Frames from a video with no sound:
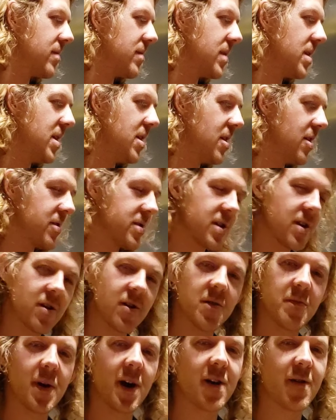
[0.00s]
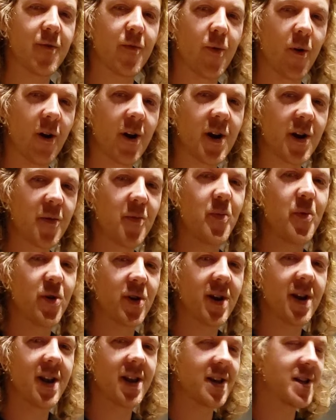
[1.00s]
You know, it's a good amount of work. You can put
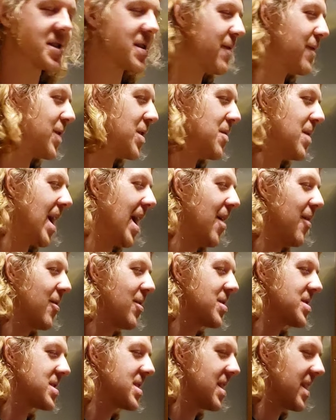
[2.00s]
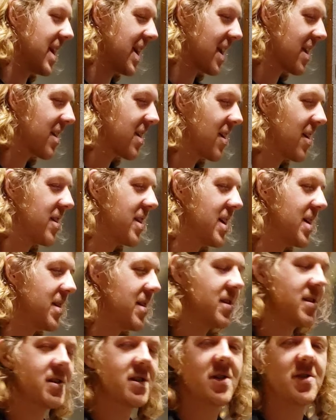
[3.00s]
in at least a few hours to like cut it.
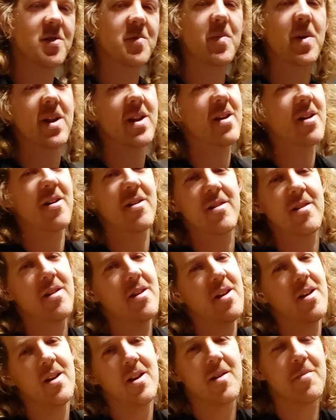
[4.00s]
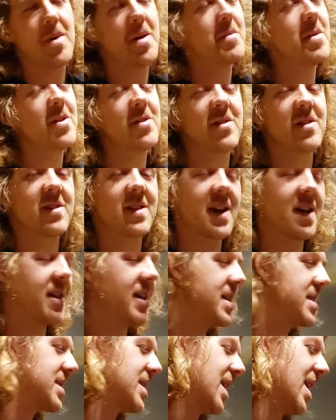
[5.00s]
You know, depending on, maybe you can take
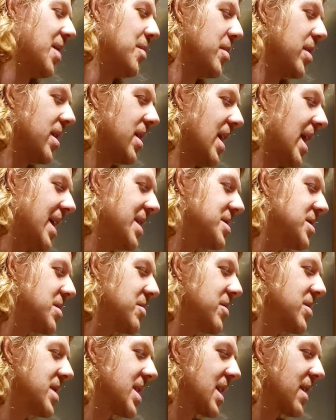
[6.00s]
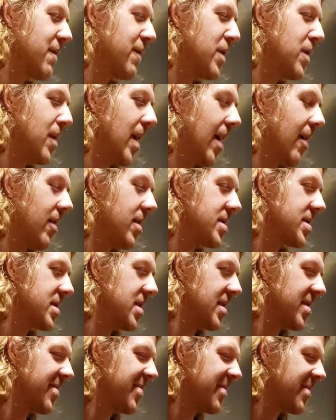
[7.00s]
less time, but I assume it would take a few hours
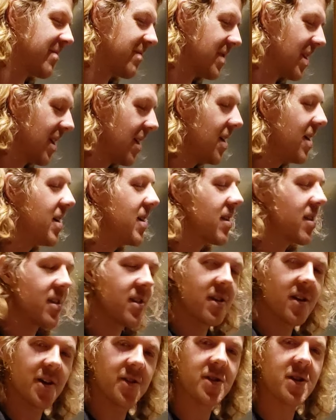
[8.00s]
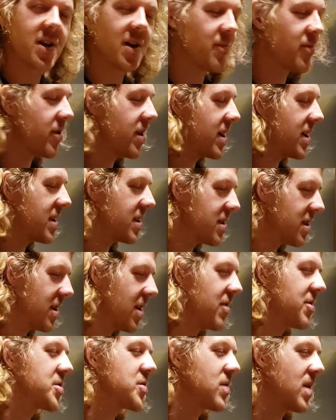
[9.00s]
to cut the neoprene, you
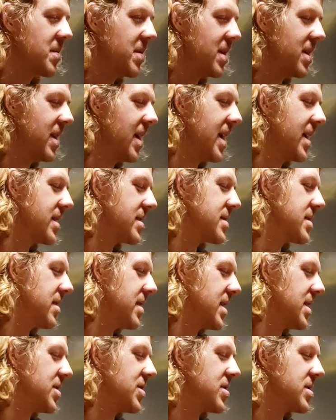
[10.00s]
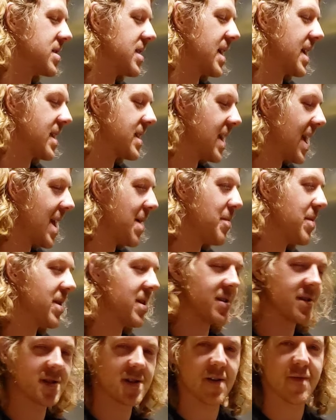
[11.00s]
know, trim it nice, and then just like tape it
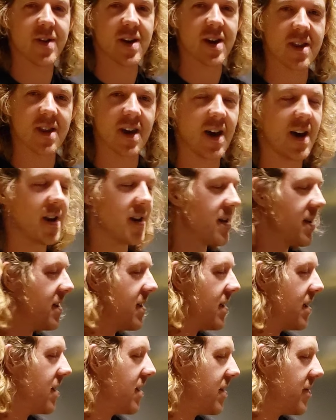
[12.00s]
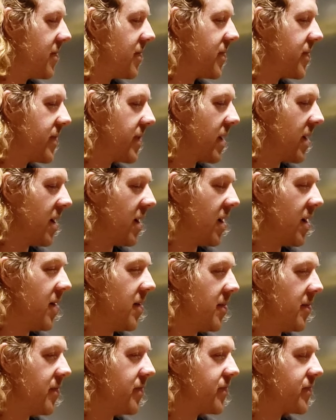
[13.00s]
and stuff that.
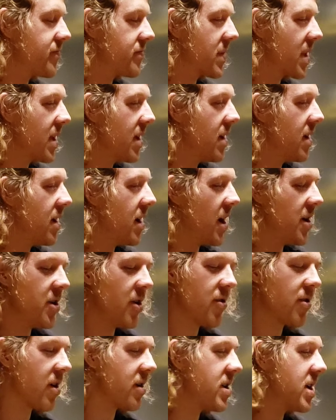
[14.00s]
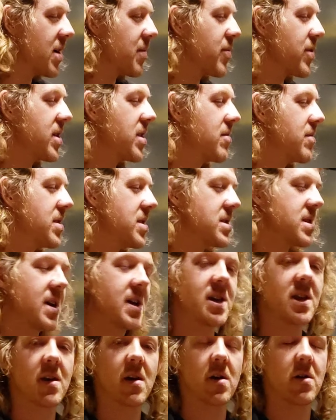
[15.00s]
A note on neoprene,
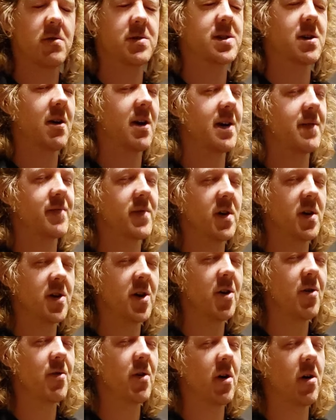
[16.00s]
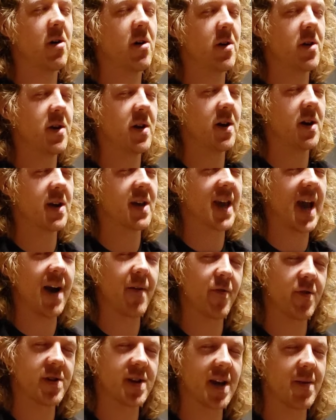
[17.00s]
a note on
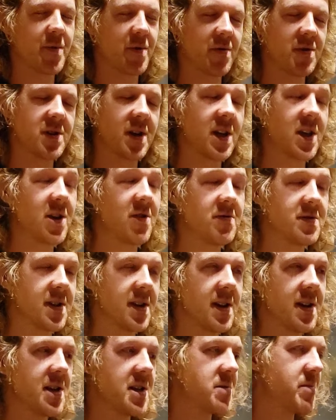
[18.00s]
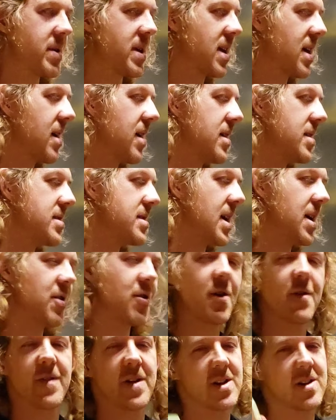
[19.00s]
gaffer tape, the reason I use it is because, I don't
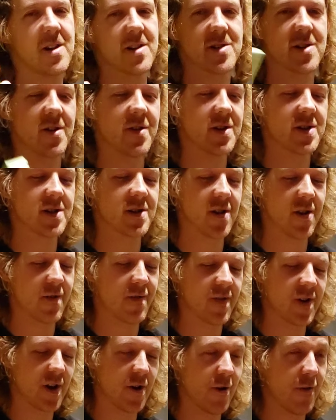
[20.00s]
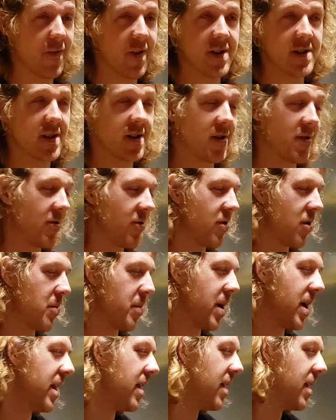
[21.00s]
know if I touched on this in another video or if I said it earlier,
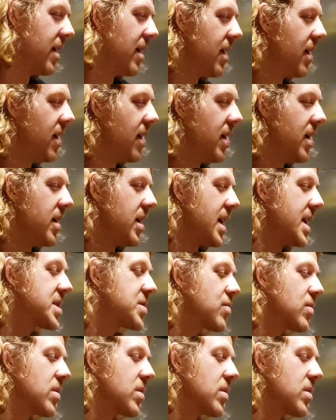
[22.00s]
but it's